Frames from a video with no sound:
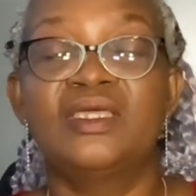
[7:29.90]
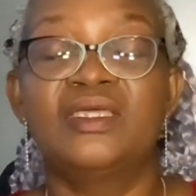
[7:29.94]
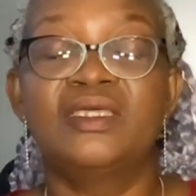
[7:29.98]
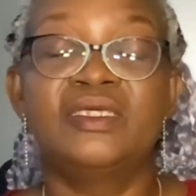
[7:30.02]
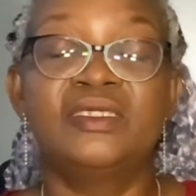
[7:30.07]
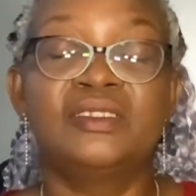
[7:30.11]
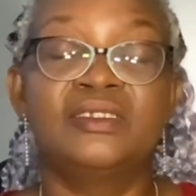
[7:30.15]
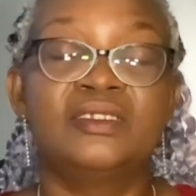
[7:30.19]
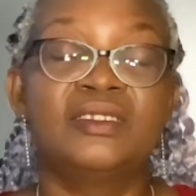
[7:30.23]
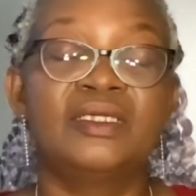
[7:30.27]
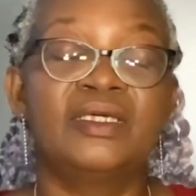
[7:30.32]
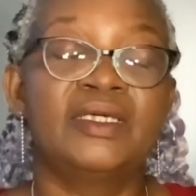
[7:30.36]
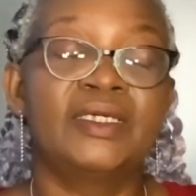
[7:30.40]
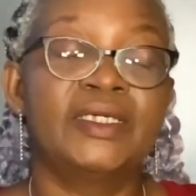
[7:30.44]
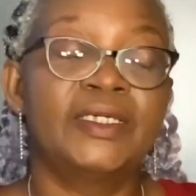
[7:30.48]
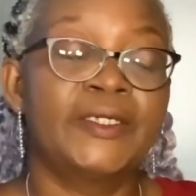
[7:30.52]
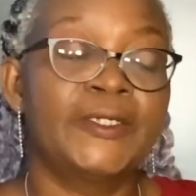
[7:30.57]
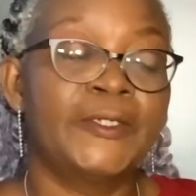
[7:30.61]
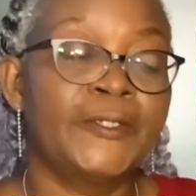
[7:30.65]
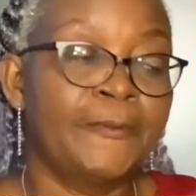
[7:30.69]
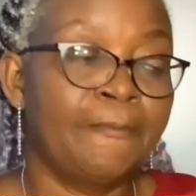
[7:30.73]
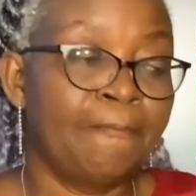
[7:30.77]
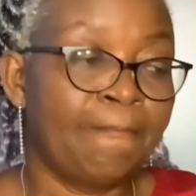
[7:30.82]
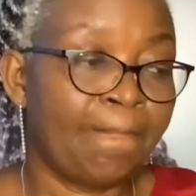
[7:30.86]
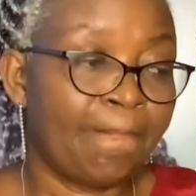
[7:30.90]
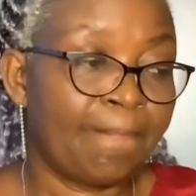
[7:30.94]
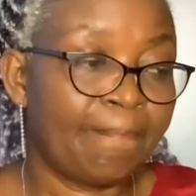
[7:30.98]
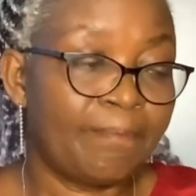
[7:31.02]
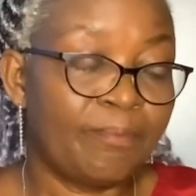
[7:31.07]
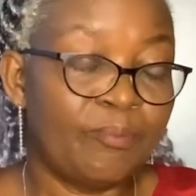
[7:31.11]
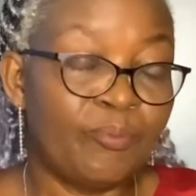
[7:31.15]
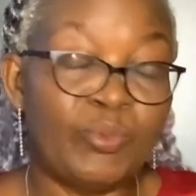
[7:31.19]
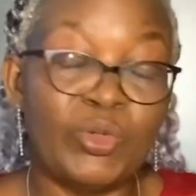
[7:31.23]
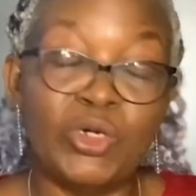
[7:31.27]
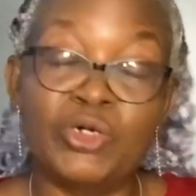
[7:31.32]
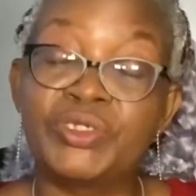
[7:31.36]
in
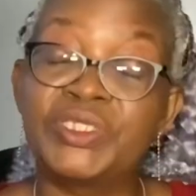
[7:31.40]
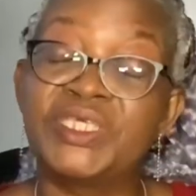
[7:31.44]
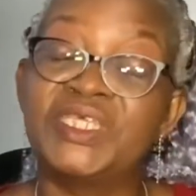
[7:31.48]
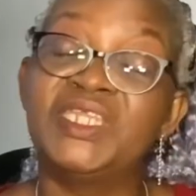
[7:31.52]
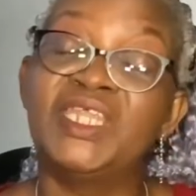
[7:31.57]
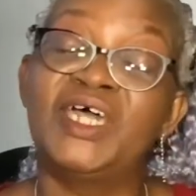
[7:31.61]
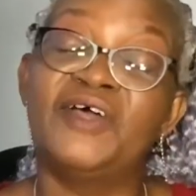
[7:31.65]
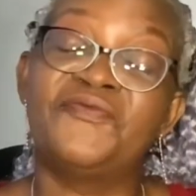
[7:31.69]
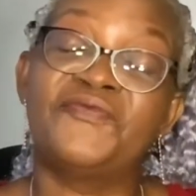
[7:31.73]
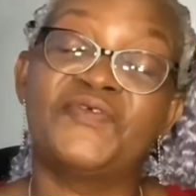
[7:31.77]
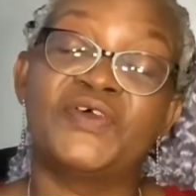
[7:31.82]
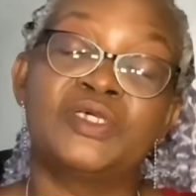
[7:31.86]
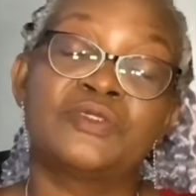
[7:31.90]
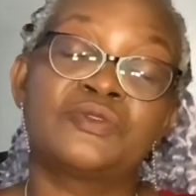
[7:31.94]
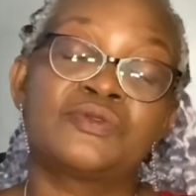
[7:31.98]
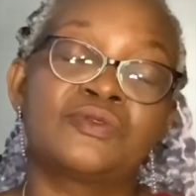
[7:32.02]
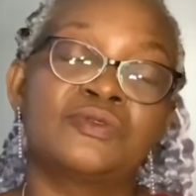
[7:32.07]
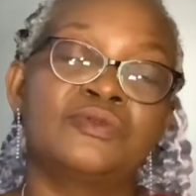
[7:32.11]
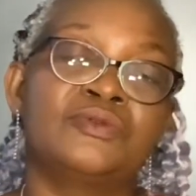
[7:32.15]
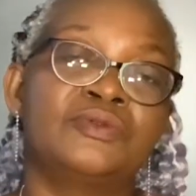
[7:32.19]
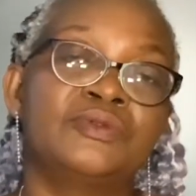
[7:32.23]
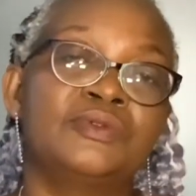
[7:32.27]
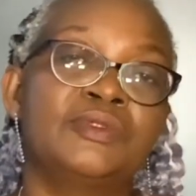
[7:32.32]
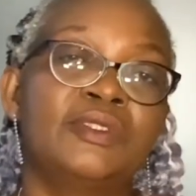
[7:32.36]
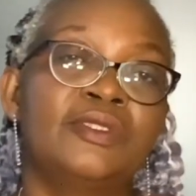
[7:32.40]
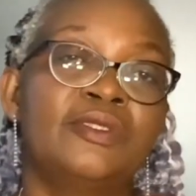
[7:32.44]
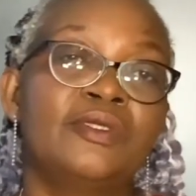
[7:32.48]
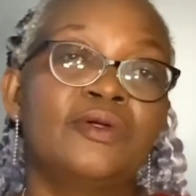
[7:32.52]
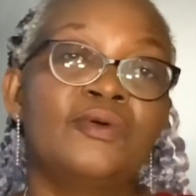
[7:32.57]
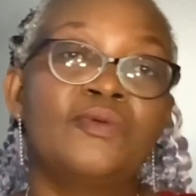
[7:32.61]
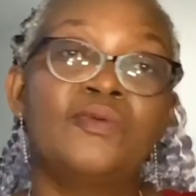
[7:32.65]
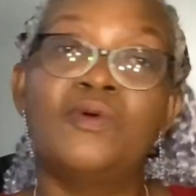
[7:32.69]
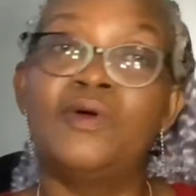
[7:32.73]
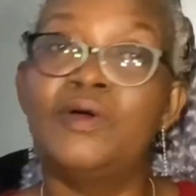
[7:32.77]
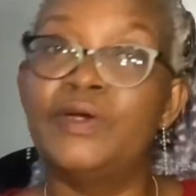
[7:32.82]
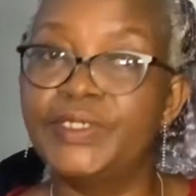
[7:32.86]
Burkina Faso.
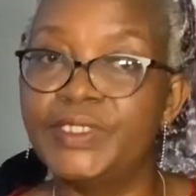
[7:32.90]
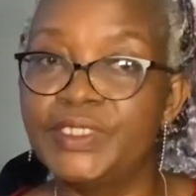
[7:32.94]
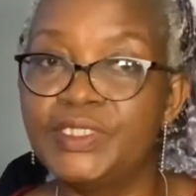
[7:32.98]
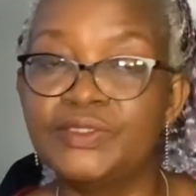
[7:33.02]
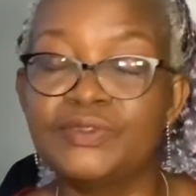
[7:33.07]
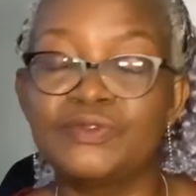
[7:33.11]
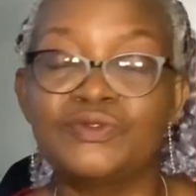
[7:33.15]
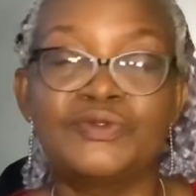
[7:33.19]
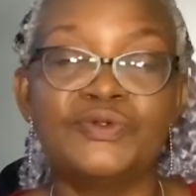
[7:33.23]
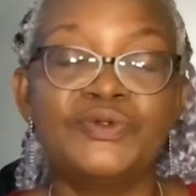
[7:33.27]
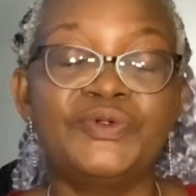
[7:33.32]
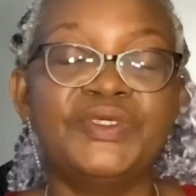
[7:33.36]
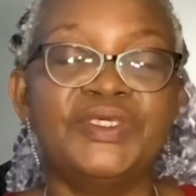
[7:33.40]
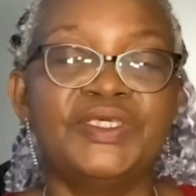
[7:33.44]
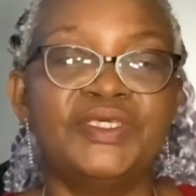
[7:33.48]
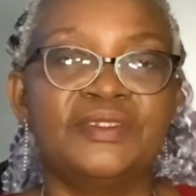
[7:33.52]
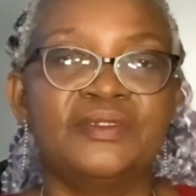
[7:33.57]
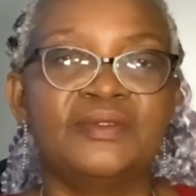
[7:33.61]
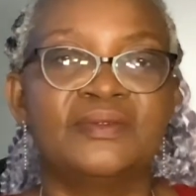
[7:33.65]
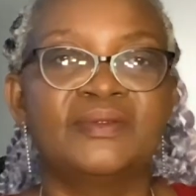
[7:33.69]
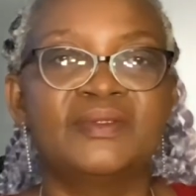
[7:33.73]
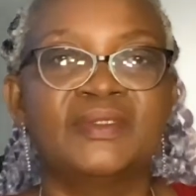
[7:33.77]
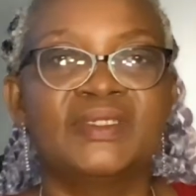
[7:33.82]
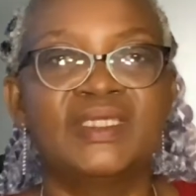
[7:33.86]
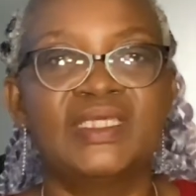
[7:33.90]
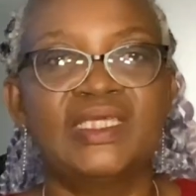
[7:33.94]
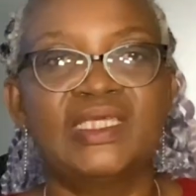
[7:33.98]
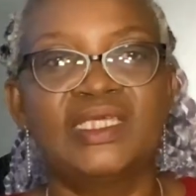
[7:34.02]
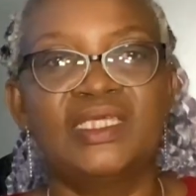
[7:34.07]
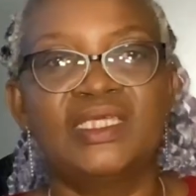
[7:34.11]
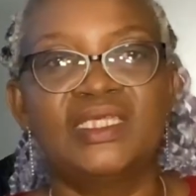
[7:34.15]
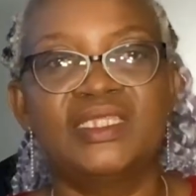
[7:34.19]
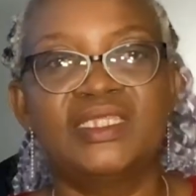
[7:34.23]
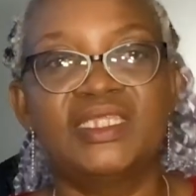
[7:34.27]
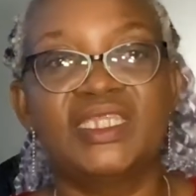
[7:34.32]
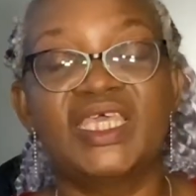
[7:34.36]
What he's doing.
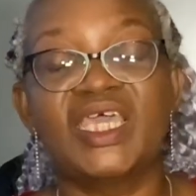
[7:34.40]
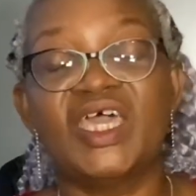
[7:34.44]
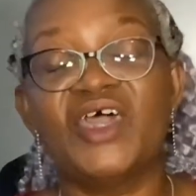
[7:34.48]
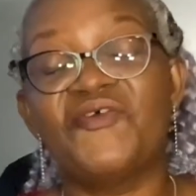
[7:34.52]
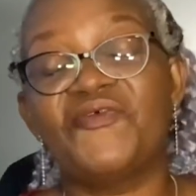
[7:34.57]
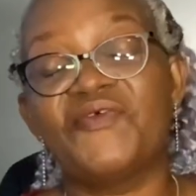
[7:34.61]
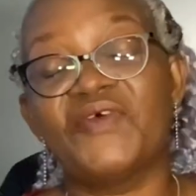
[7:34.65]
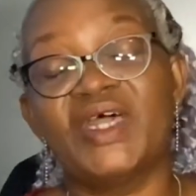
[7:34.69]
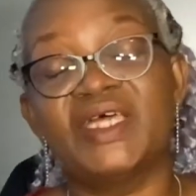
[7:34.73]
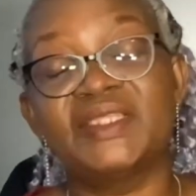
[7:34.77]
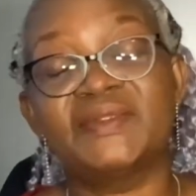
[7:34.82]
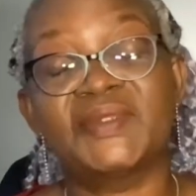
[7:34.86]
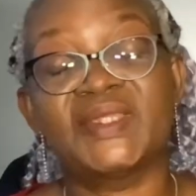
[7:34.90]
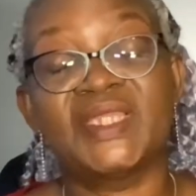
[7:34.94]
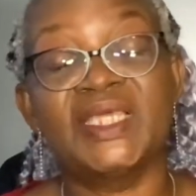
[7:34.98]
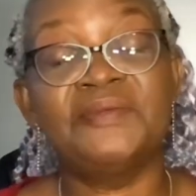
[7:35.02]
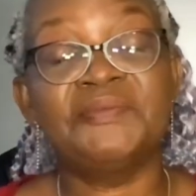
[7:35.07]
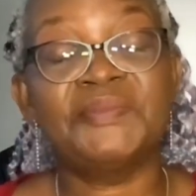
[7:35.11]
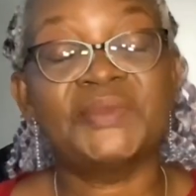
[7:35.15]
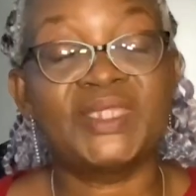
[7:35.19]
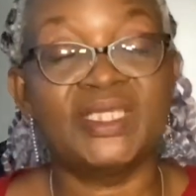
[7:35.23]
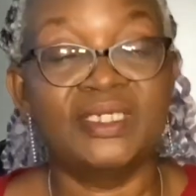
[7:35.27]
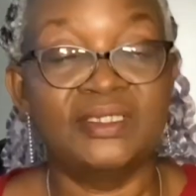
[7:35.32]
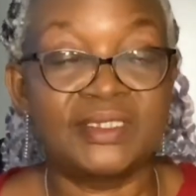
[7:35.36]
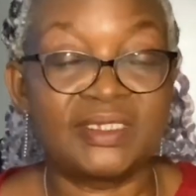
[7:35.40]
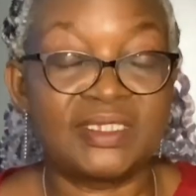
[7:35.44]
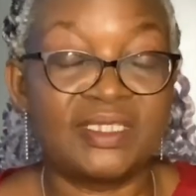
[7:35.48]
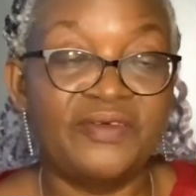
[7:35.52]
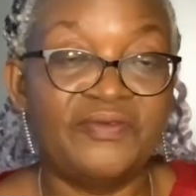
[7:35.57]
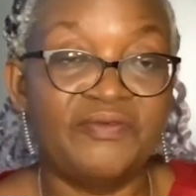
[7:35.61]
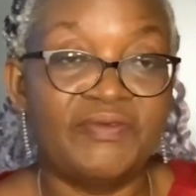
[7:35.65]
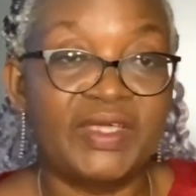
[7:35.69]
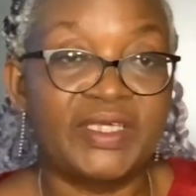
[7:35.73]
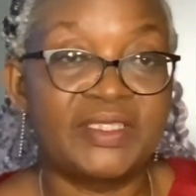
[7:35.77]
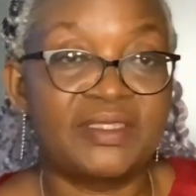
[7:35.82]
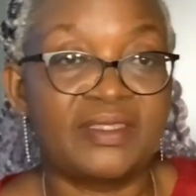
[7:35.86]
They have attempted
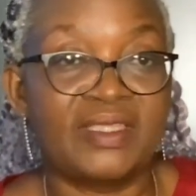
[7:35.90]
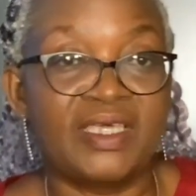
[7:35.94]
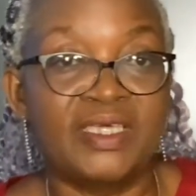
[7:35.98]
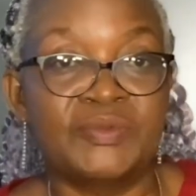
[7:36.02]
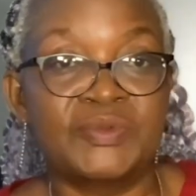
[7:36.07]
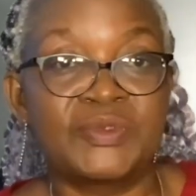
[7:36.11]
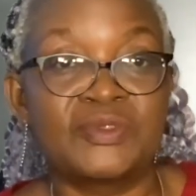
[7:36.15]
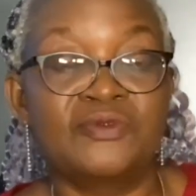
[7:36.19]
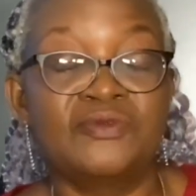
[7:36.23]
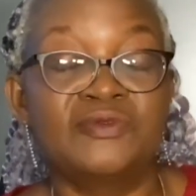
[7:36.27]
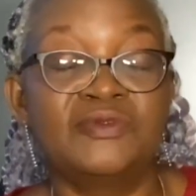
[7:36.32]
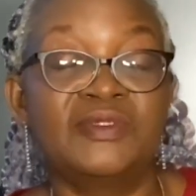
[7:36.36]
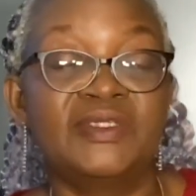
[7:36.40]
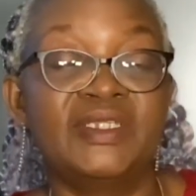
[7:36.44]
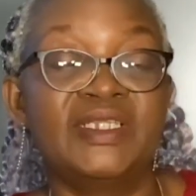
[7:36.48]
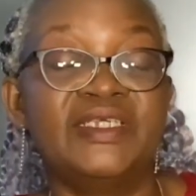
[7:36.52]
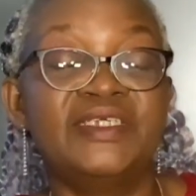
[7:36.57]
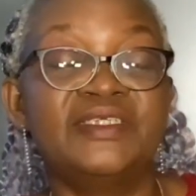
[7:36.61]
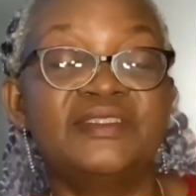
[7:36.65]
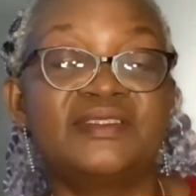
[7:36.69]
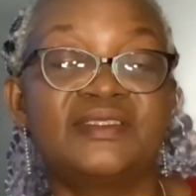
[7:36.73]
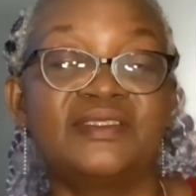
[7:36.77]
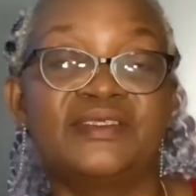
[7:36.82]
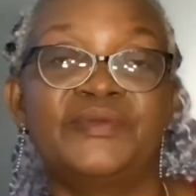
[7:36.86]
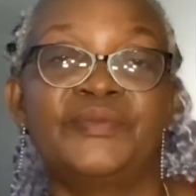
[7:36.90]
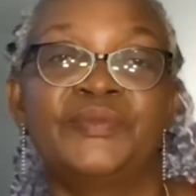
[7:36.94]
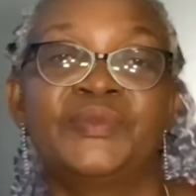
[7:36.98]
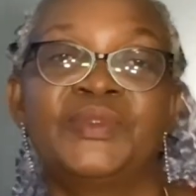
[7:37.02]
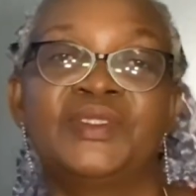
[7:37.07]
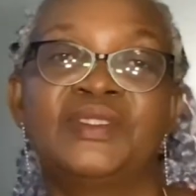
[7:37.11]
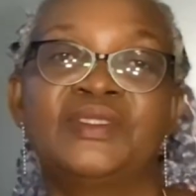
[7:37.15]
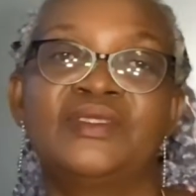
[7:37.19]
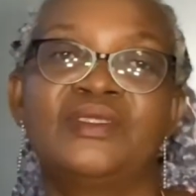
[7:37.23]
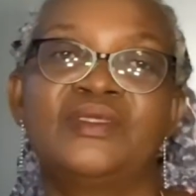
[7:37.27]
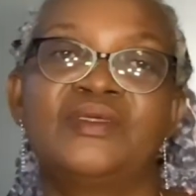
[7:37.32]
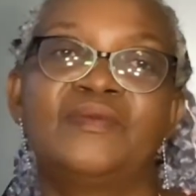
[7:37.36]
several times to delete him,
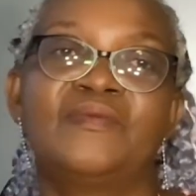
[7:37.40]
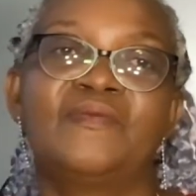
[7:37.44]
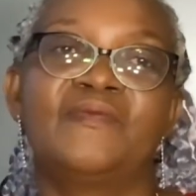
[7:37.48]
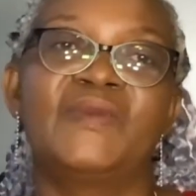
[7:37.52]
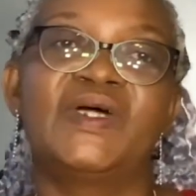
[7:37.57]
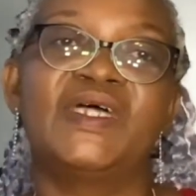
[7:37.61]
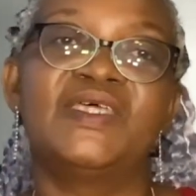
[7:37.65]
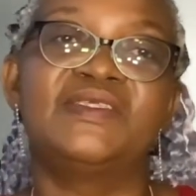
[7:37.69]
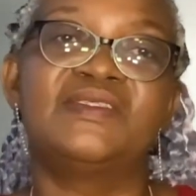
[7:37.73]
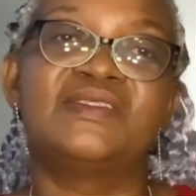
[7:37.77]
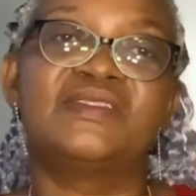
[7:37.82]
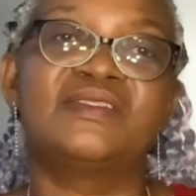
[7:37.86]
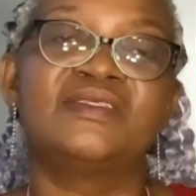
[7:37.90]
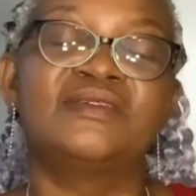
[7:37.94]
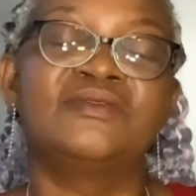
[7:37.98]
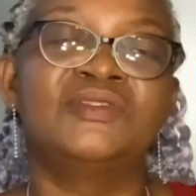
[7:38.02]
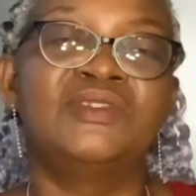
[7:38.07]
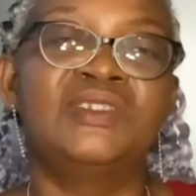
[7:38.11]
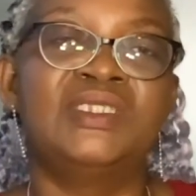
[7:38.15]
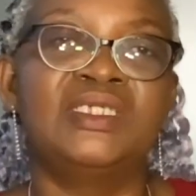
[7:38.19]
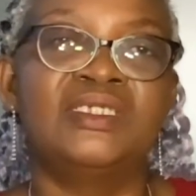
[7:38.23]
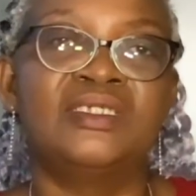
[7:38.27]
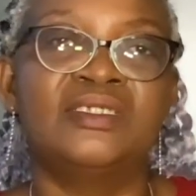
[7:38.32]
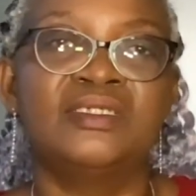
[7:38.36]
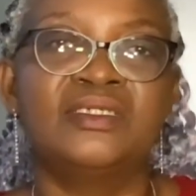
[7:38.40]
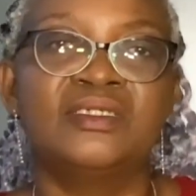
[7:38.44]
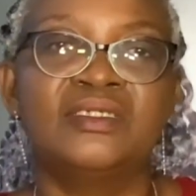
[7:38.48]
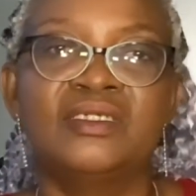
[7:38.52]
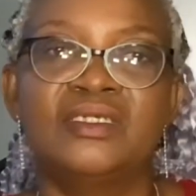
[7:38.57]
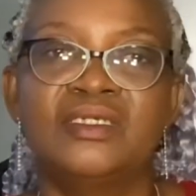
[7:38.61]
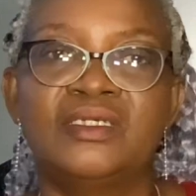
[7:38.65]
but still there.